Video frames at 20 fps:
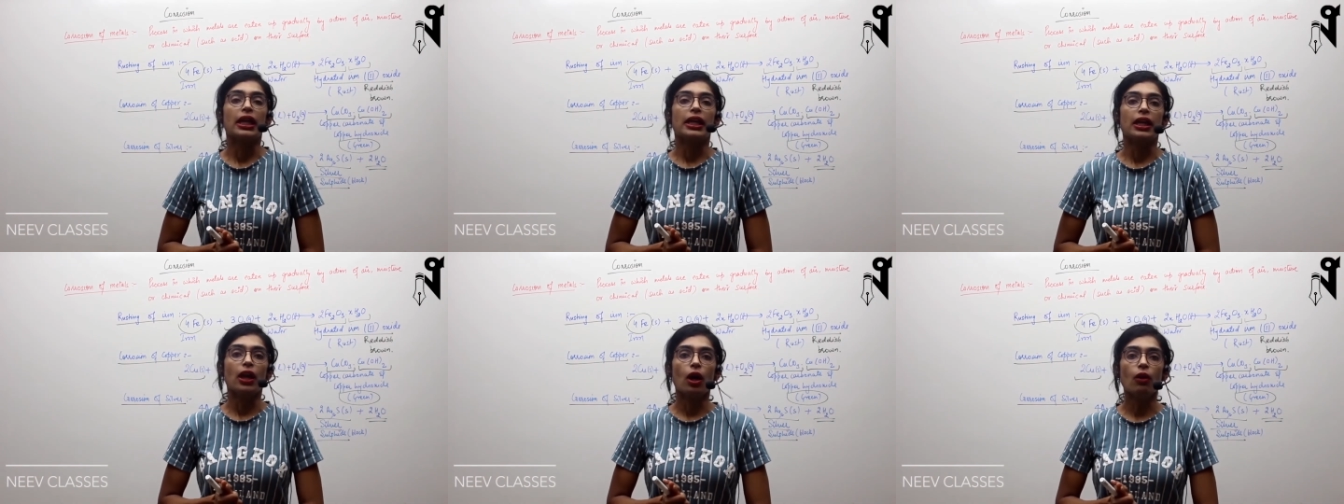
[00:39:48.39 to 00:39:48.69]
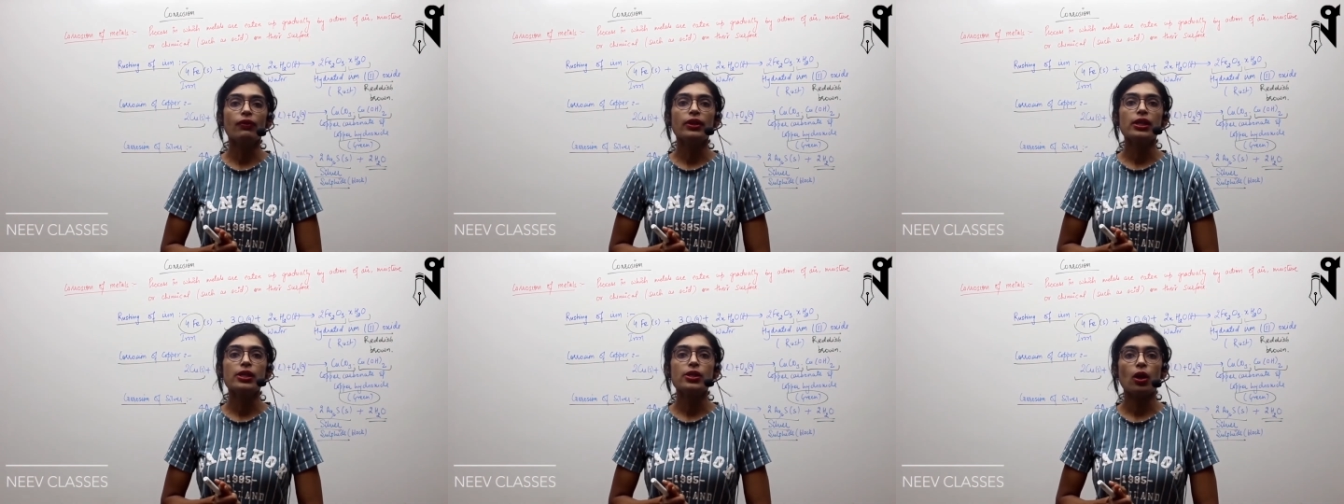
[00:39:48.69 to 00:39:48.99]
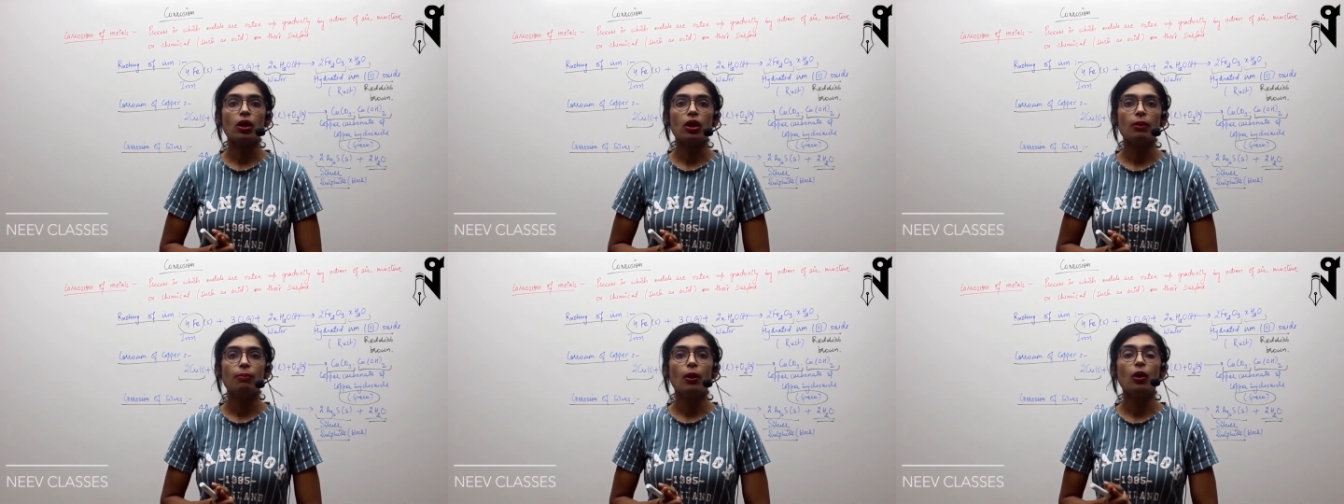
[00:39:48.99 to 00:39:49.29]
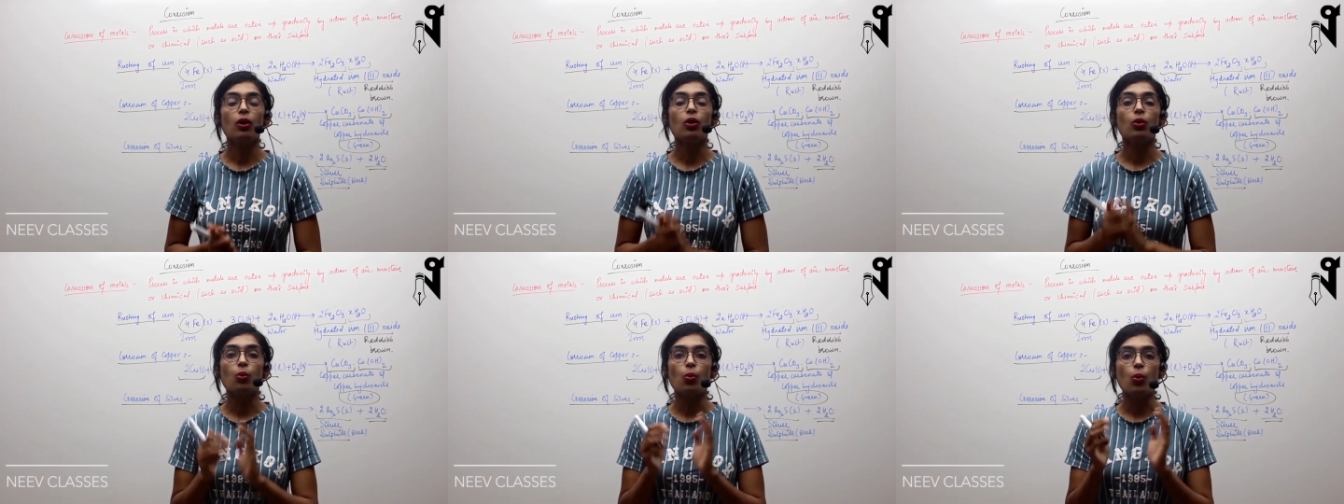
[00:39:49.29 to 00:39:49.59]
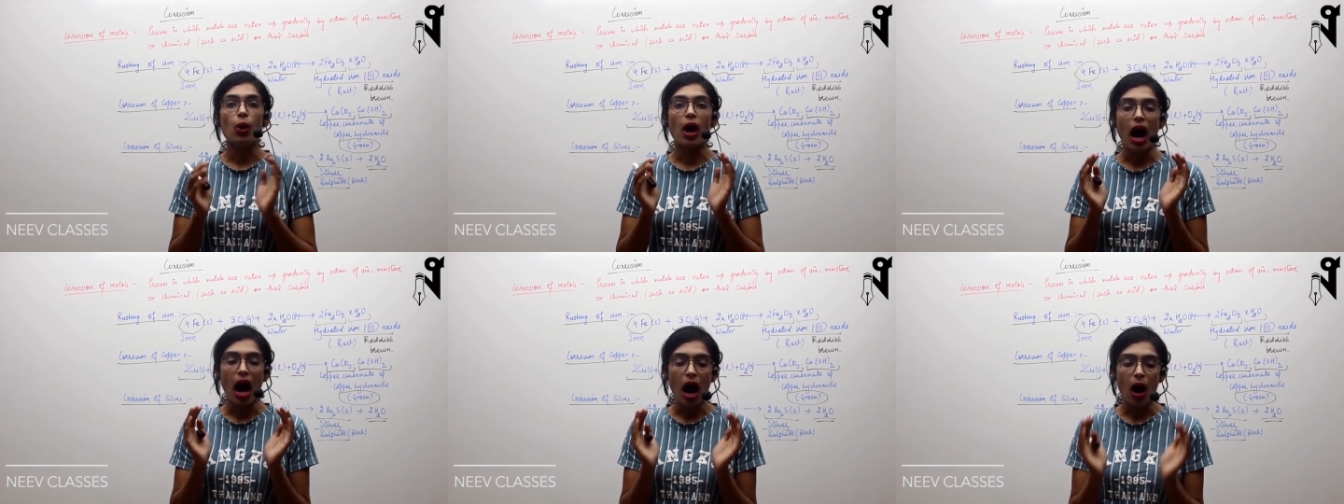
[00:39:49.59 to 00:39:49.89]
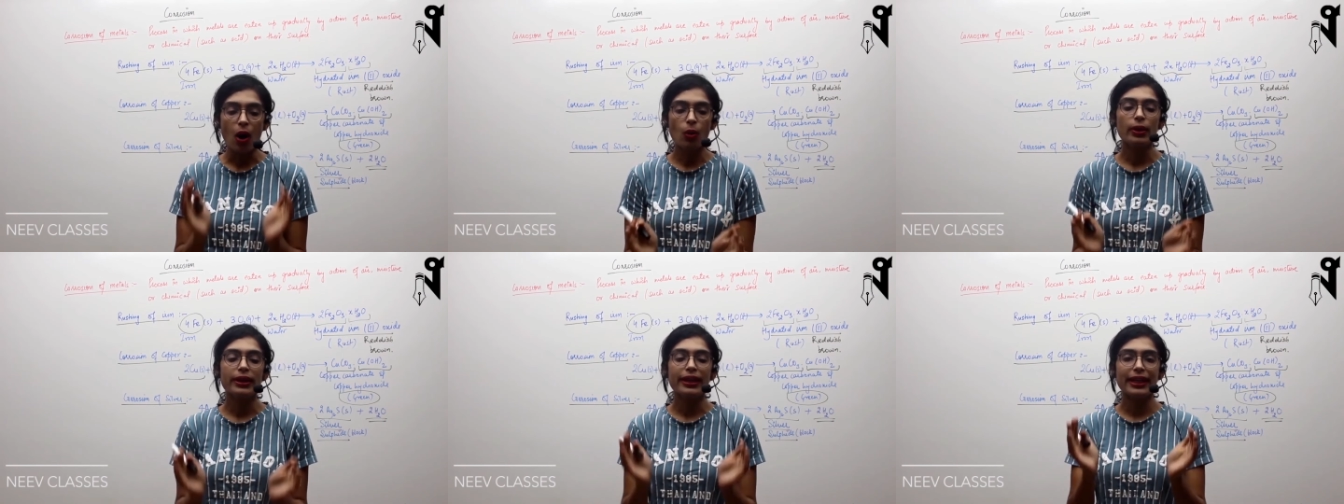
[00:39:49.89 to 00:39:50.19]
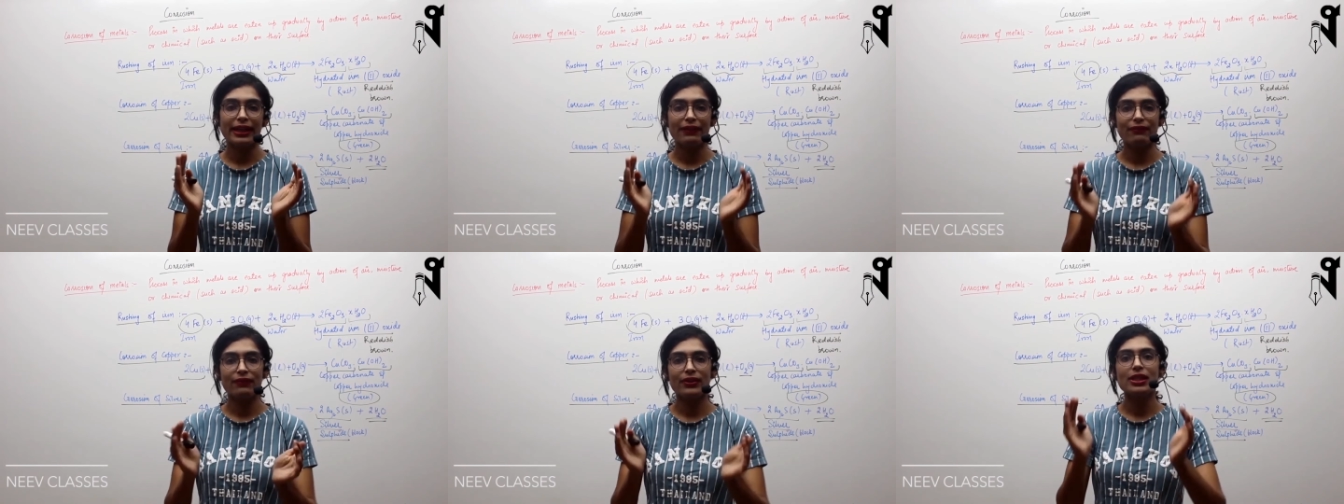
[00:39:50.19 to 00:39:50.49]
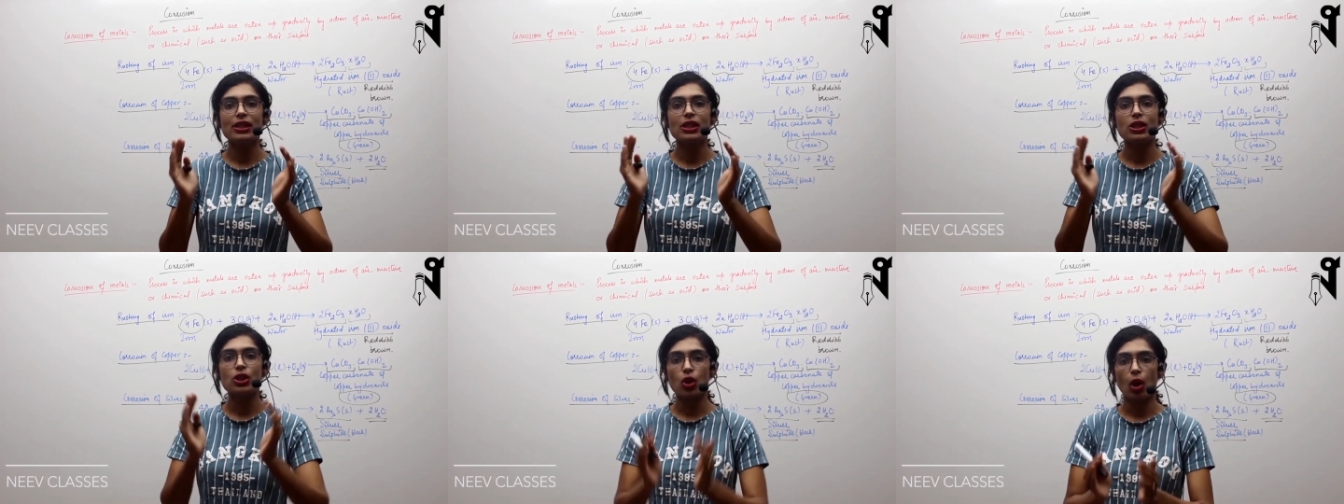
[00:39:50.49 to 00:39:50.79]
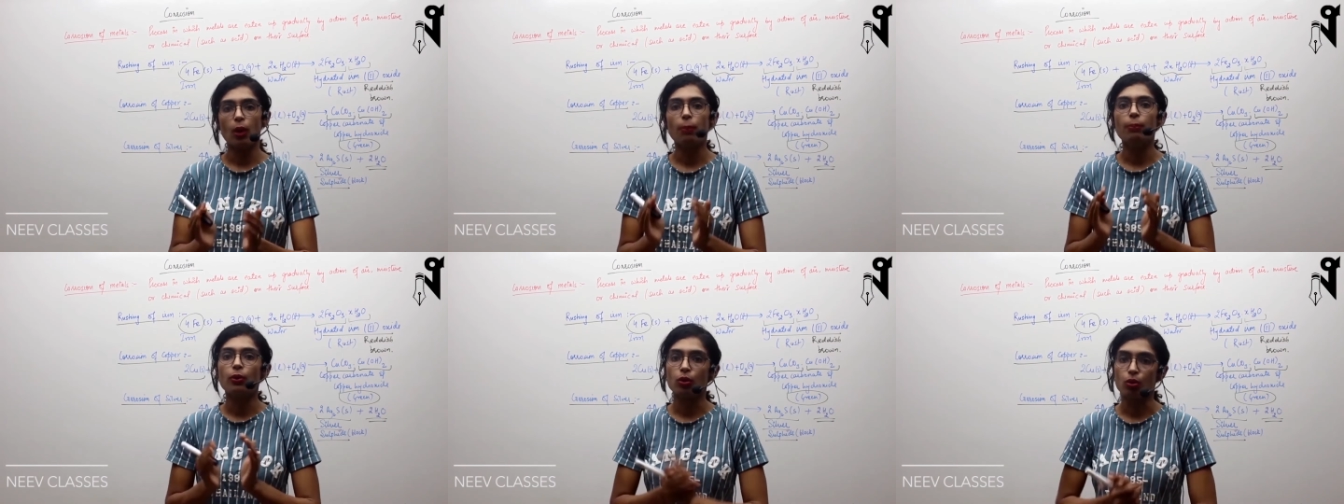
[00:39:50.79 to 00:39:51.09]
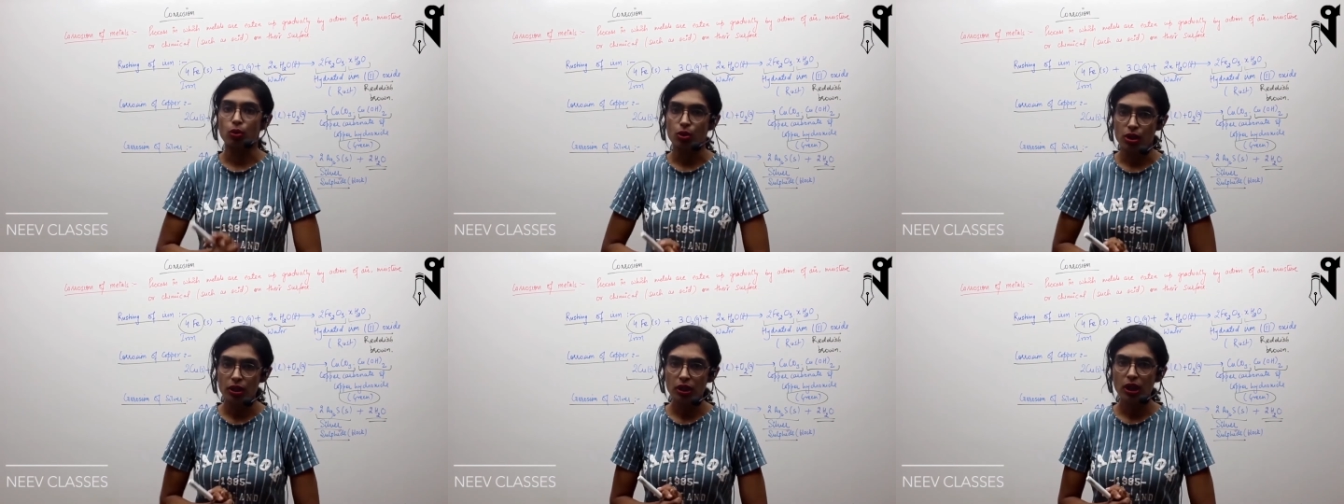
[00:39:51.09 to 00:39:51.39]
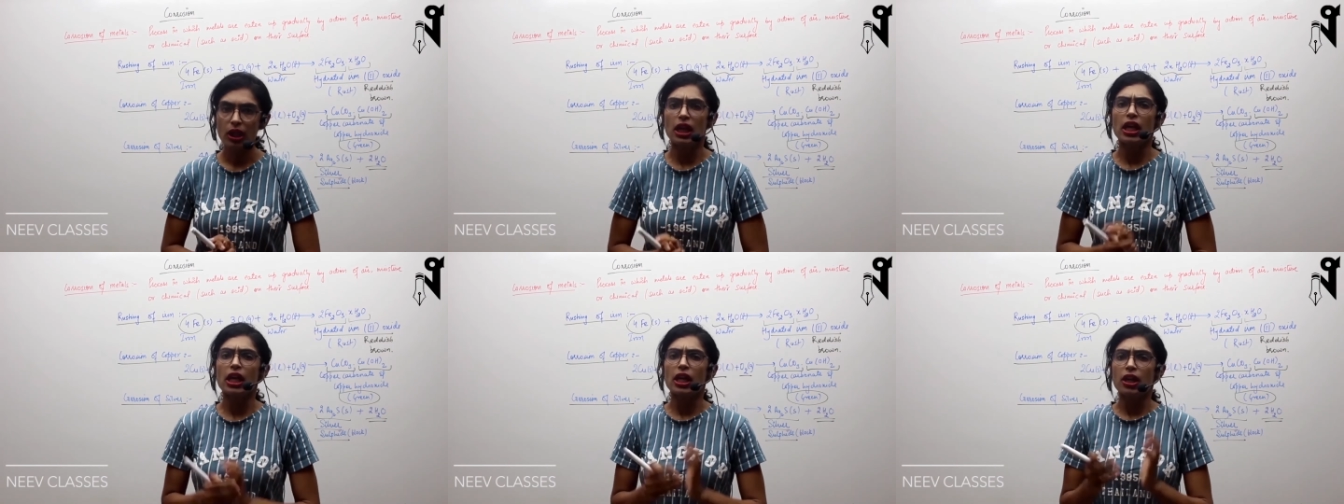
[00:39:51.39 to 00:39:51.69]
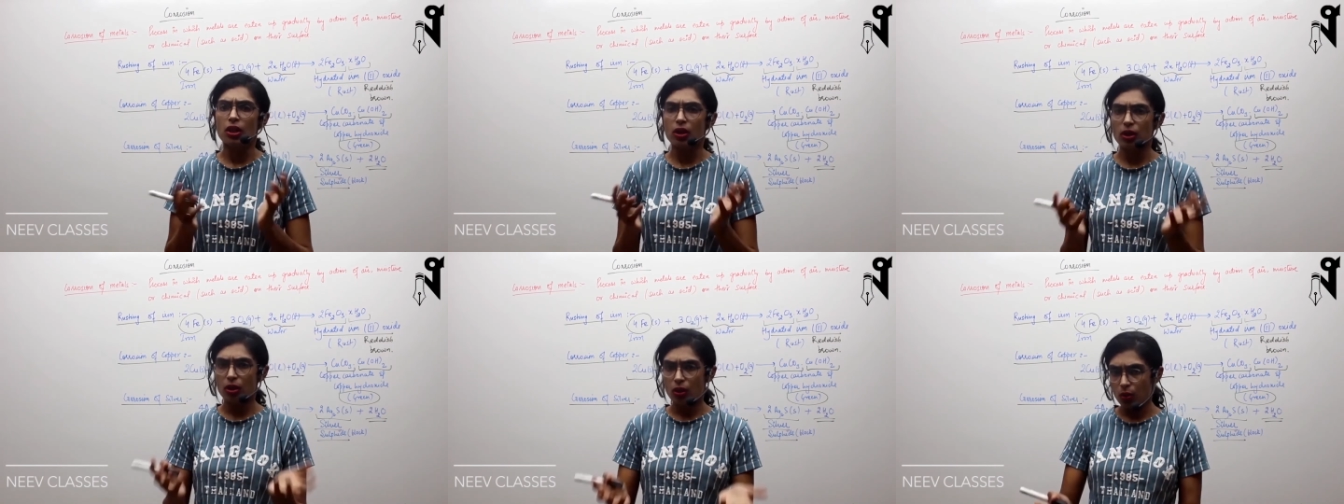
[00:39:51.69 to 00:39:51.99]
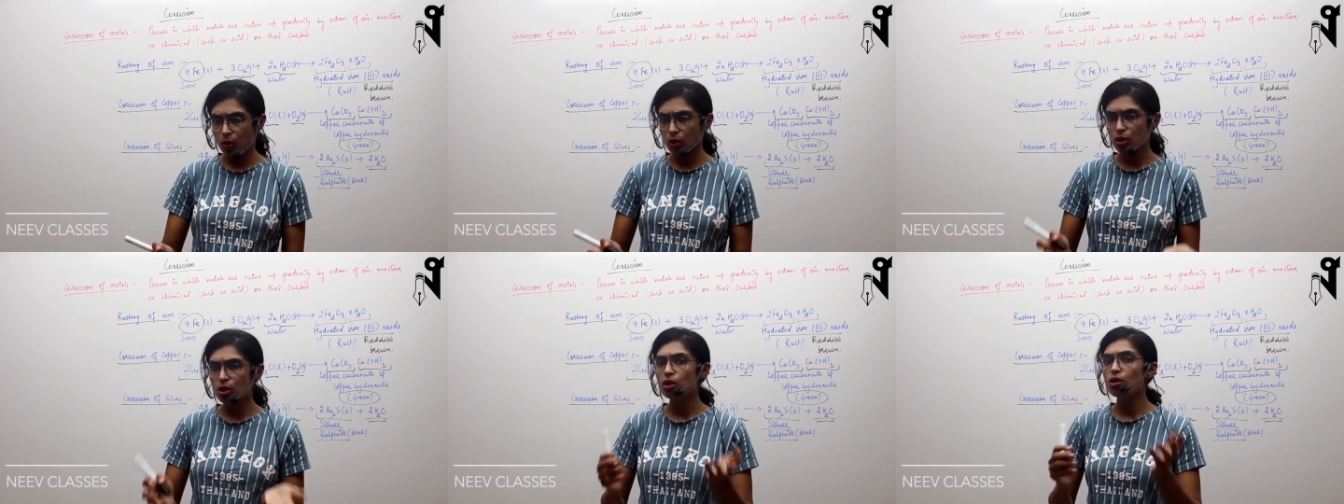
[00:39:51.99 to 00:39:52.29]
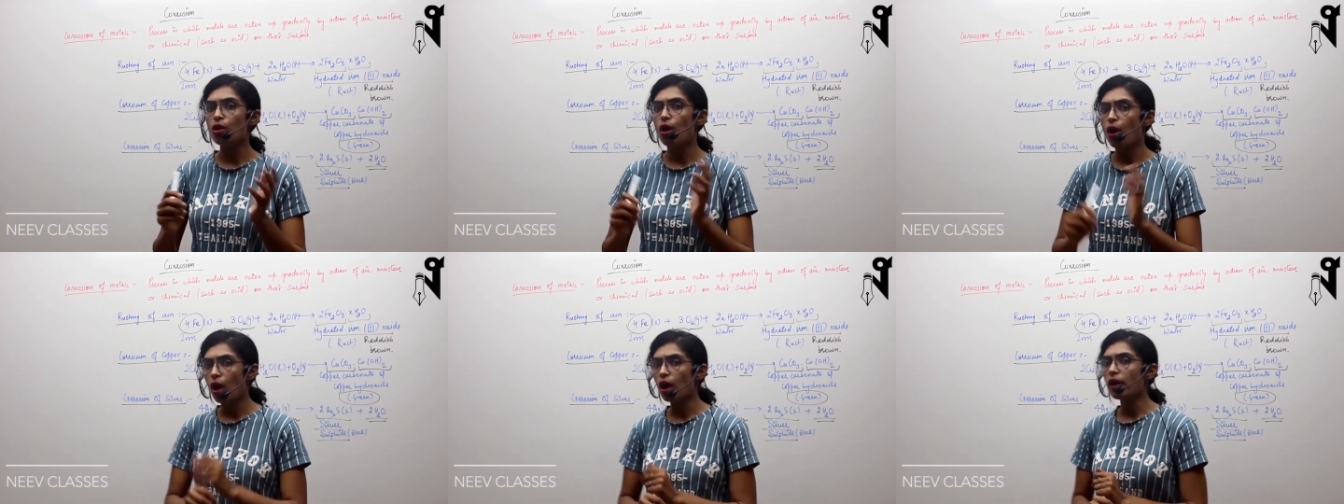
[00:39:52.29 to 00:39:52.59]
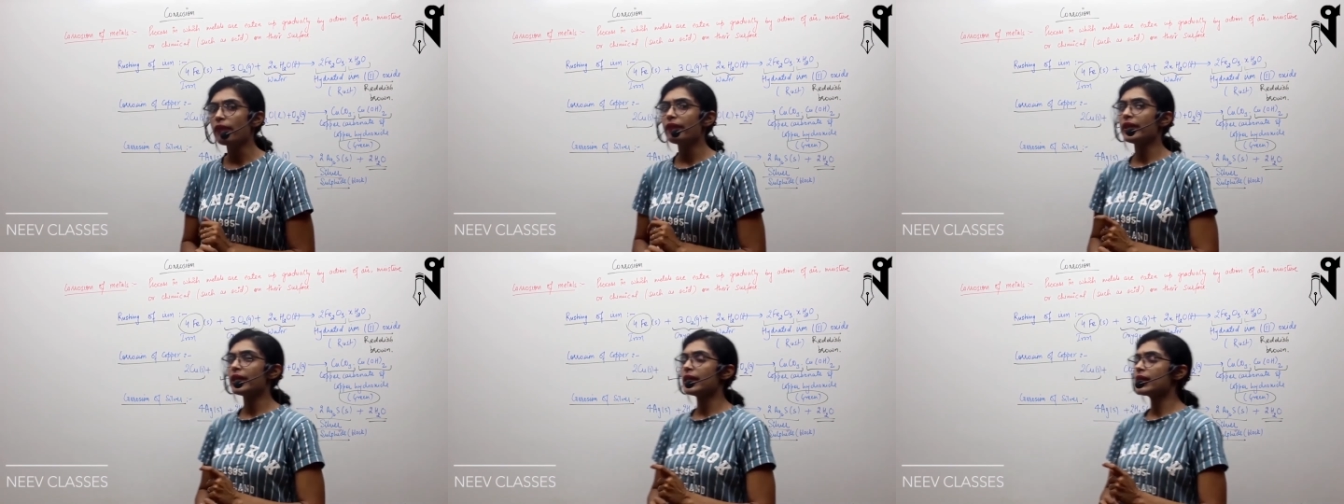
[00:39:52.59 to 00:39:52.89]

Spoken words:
Now we'll talk about how can we stop corrosion, or we